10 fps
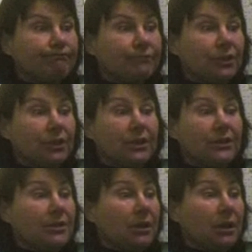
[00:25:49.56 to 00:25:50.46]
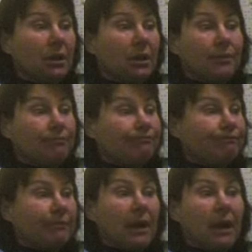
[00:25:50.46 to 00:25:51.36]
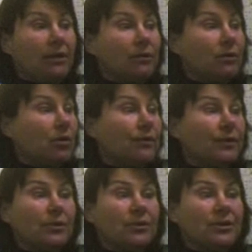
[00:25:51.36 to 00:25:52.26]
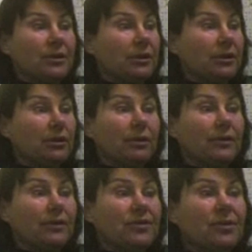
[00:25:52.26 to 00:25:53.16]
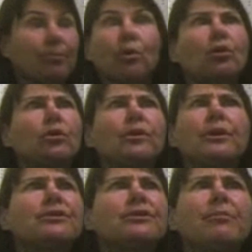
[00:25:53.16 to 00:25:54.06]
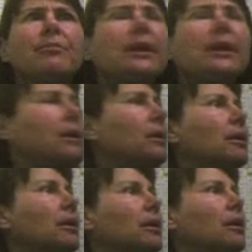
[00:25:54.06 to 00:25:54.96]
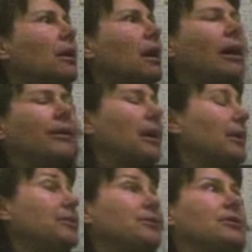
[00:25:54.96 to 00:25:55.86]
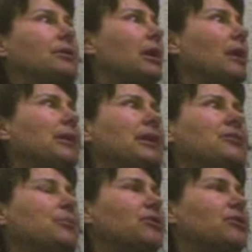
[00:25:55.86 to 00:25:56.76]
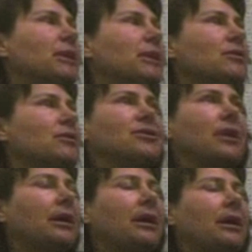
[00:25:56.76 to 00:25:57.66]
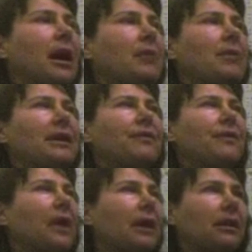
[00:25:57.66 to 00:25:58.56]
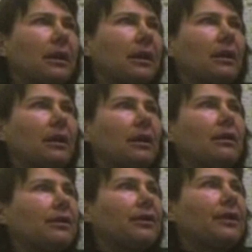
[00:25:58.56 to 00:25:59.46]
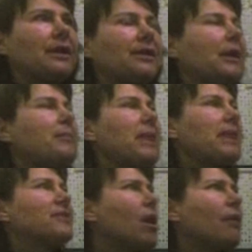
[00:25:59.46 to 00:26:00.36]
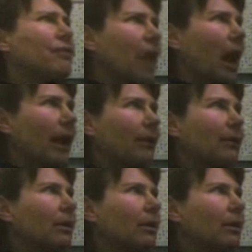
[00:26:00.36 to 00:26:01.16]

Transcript: Geez, I don't know if it was, you know, if it was a burglary or something. Yeah, I mean, it's been so many years. I mean, I can faintly think that I may have saw a flyer.